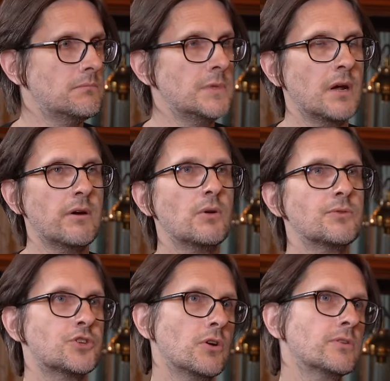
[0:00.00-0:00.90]
you know,
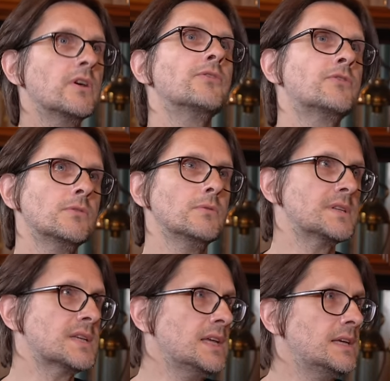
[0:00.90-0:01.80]
Elton John go through all
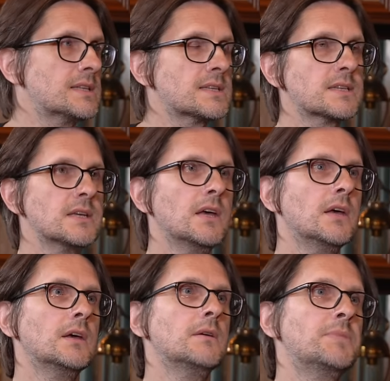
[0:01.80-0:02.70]
his hits,
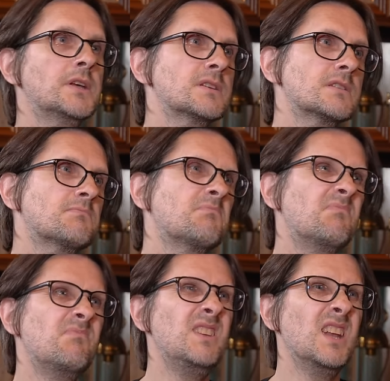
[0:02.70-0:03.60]
because,
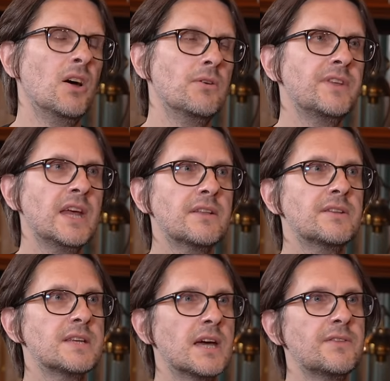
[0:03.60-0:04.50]
you know, at the end of
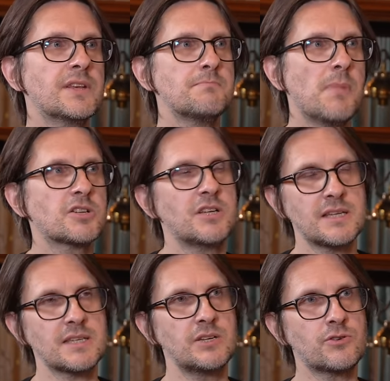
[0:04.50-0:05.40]
the day, there's much
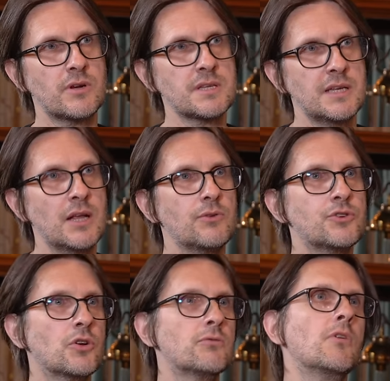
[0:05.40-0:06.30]
less interest in Elton
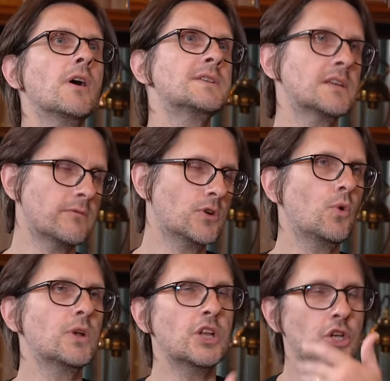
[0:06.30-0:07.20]
John writing and
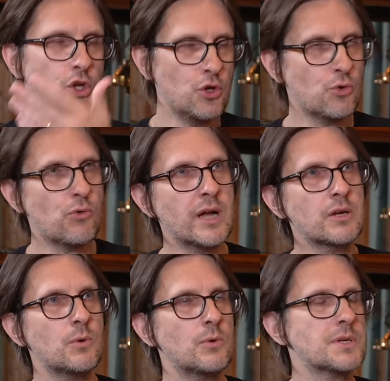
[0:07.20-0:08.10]
recording a new
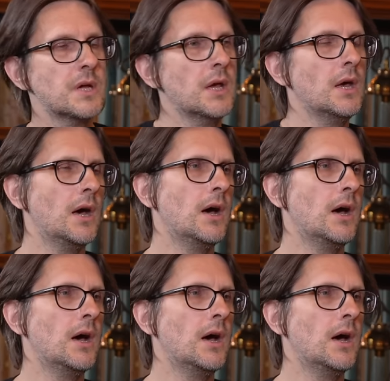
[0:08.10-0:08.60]
record.